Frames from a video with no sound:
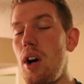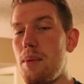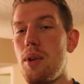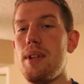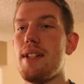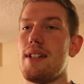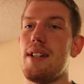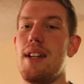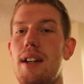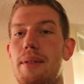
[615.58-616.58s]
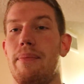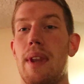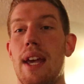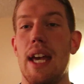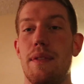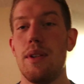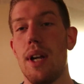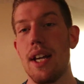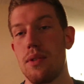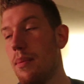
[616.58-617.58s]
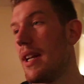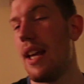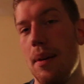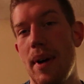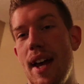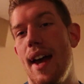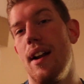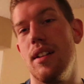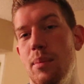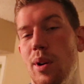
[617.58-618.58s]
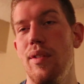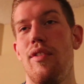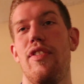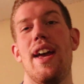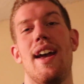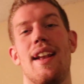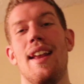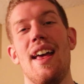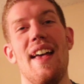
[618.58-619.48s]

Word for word: No, I'm doing this on here. If you guys want me to hit my head on the moving fan,